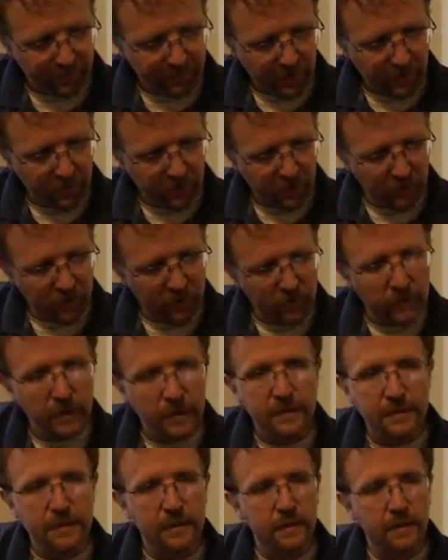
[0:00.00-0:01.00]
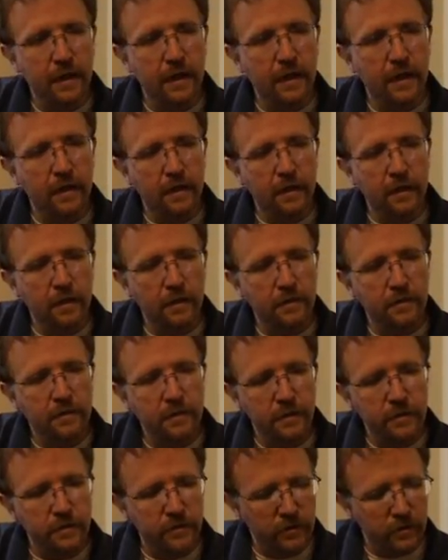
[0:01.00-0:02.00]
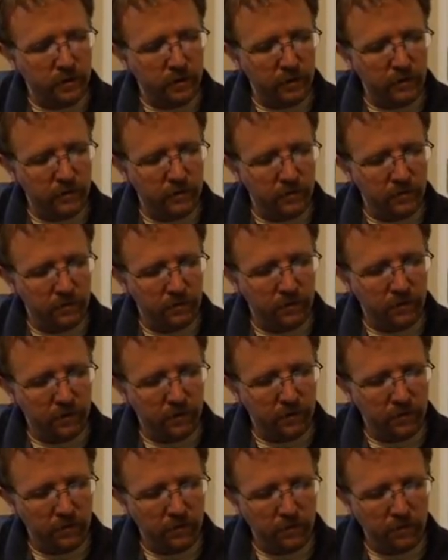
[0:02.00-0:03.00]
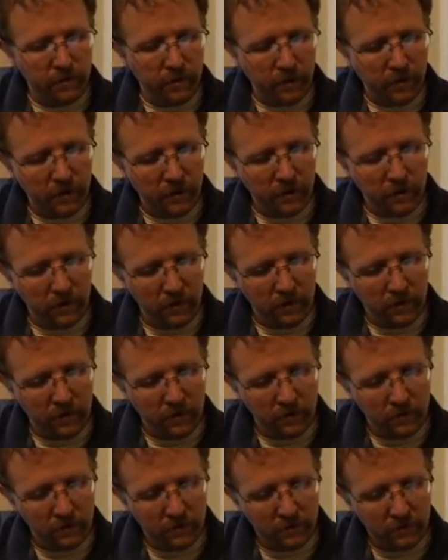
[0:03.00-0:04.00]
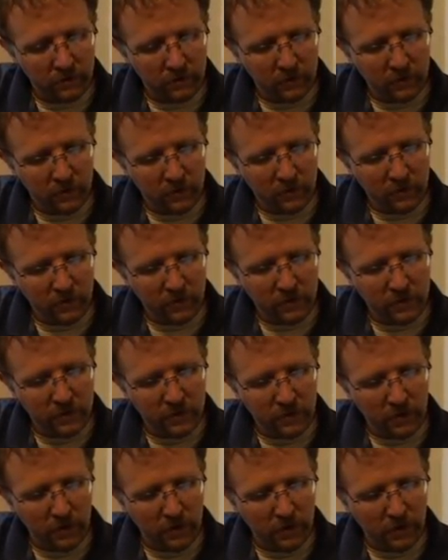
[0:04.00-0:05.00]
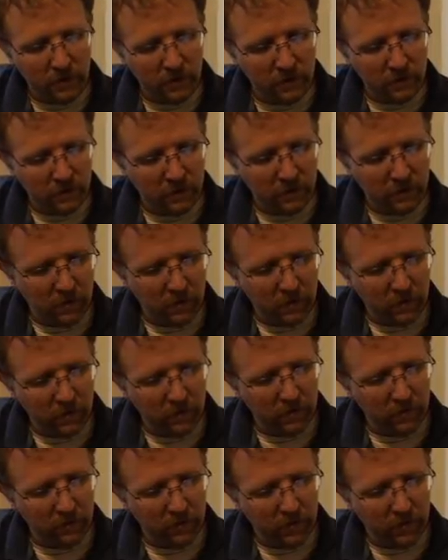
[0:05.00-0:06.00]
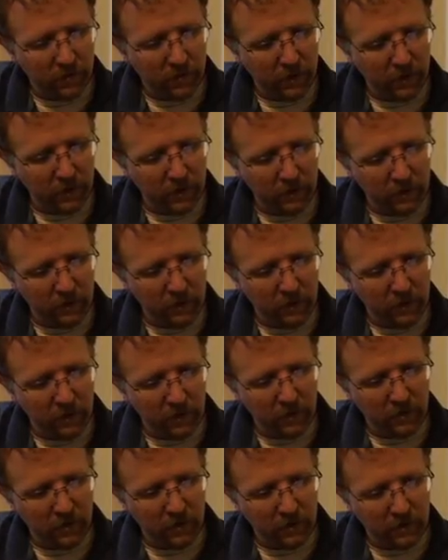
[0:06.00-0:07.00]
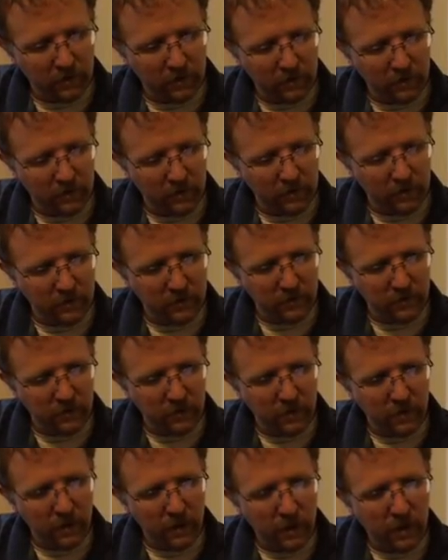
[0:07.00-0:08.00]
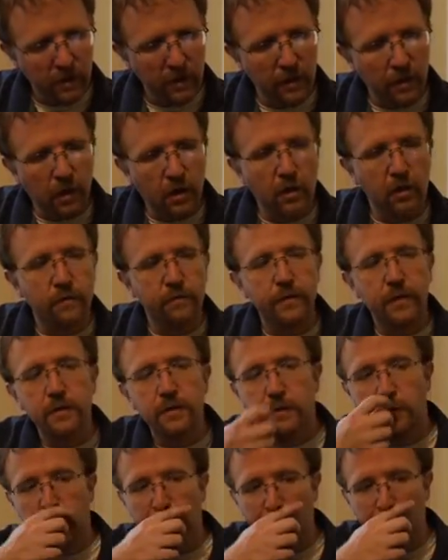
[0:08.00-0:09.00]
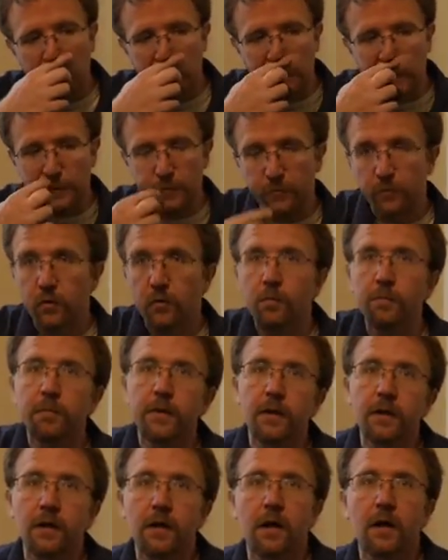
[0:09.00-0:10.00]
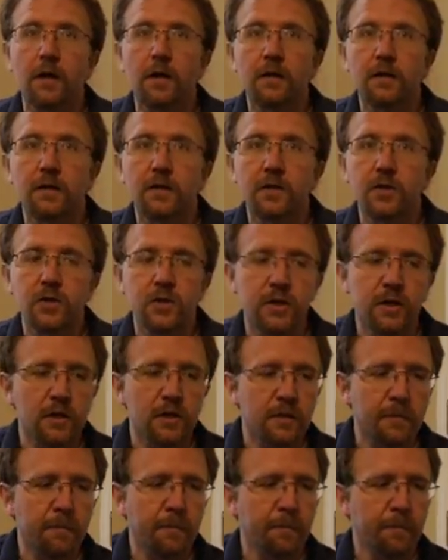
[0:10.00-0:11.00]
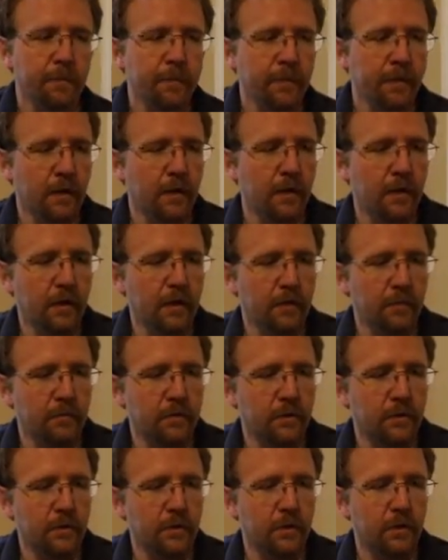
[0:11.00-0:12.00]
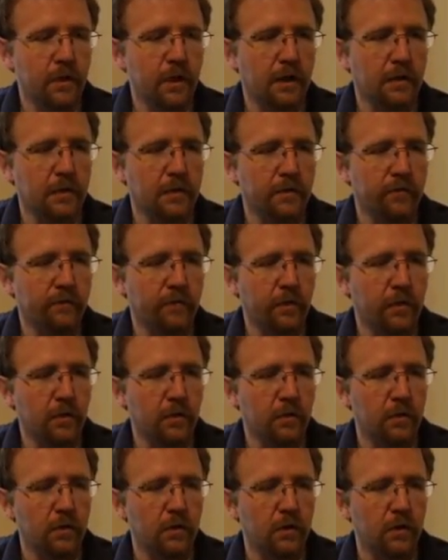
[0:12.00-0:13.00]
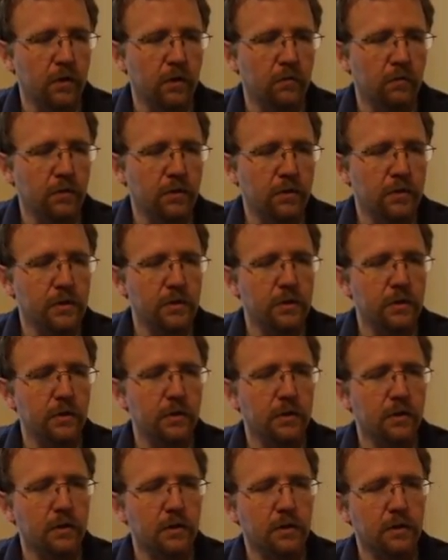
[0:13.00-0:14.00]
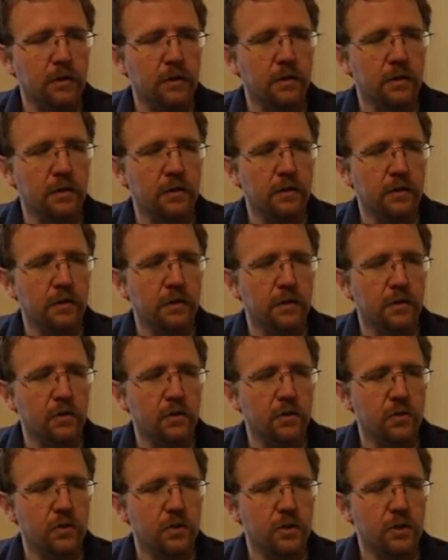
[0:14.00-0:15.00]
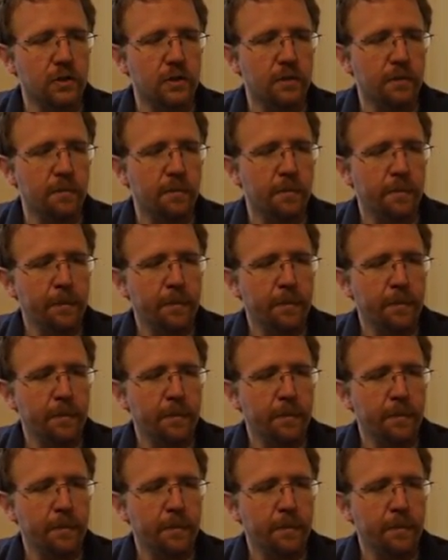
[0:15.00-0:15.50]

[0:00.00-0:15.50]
And when you get to that D string, you can play it here, there's D, or you can play it like this. And all of these chords will be on the sheet that you guys can follow along with. Just click on the link to get your sheet.